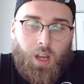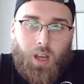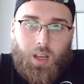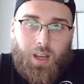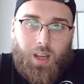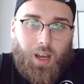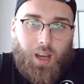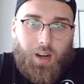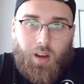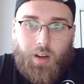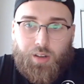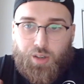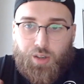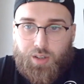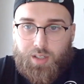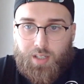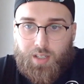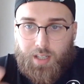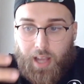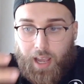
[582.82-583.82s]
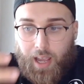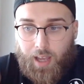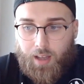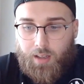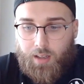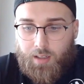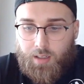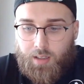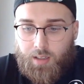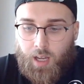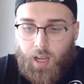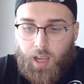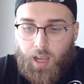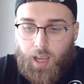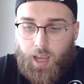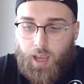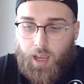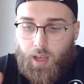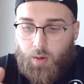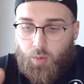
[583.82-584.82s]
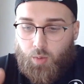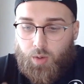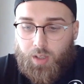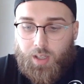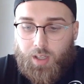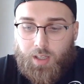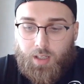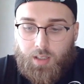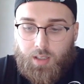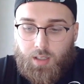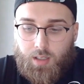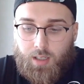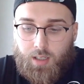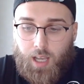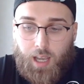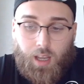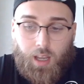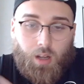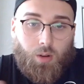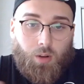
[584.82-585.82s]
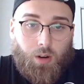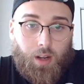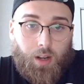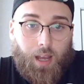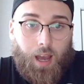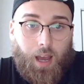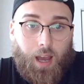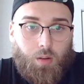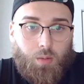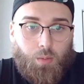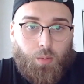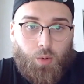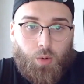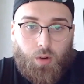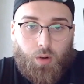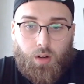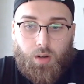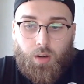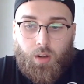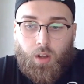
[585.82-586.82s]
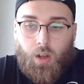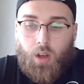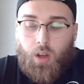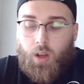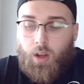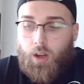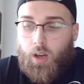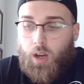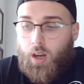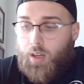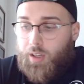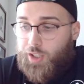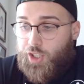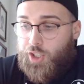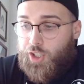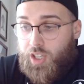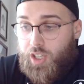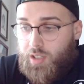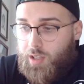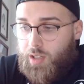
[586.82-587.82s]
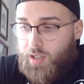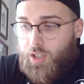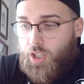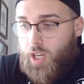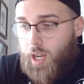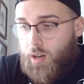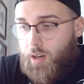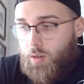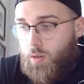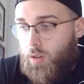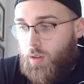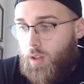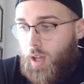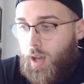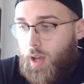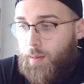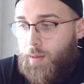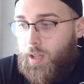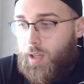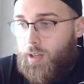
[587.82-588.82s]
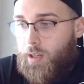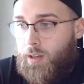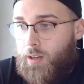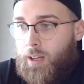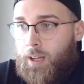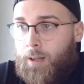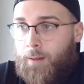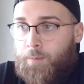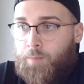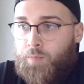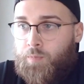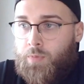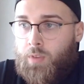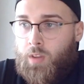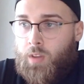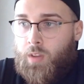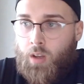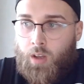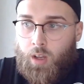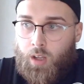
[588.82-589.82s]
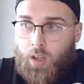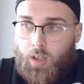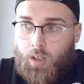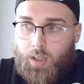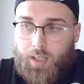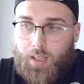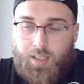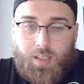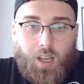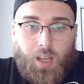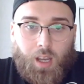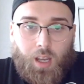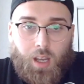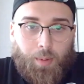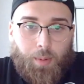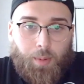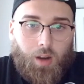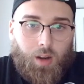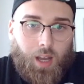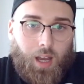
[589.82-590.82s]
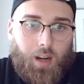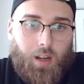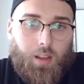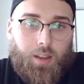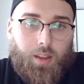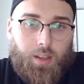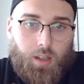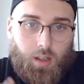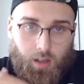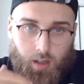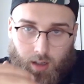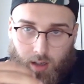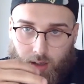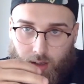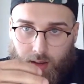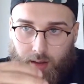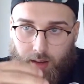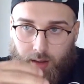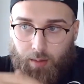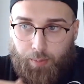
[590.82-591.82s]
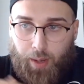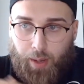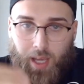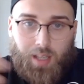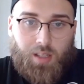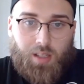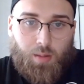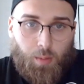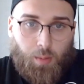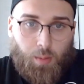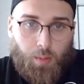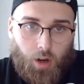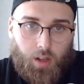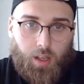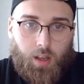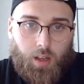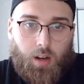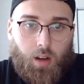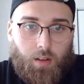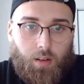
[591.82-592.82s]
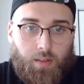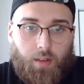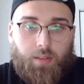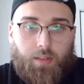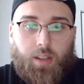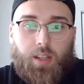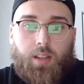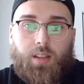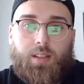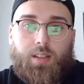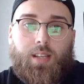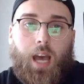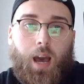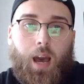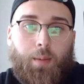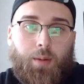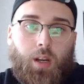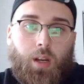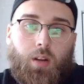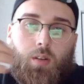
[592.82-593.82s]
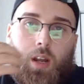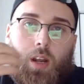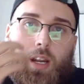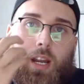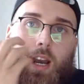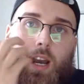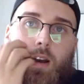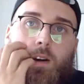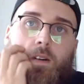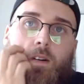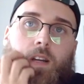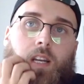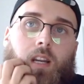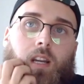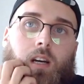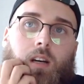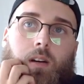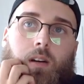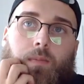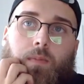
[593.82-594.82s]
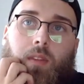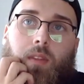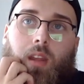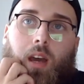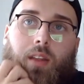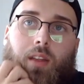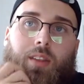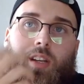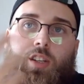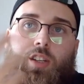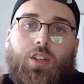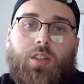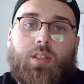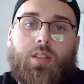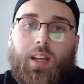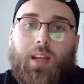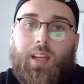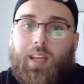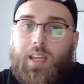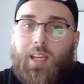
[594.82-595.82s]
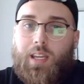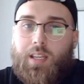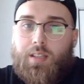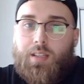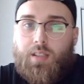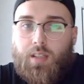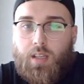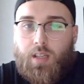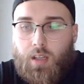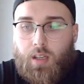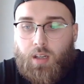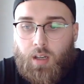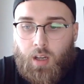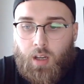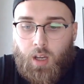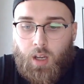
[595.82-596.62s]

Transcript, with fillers: kind of understand and really take into account more. Just in general, I mean, let's think about kind of the base market of everything that's happening right now. And I think just like easy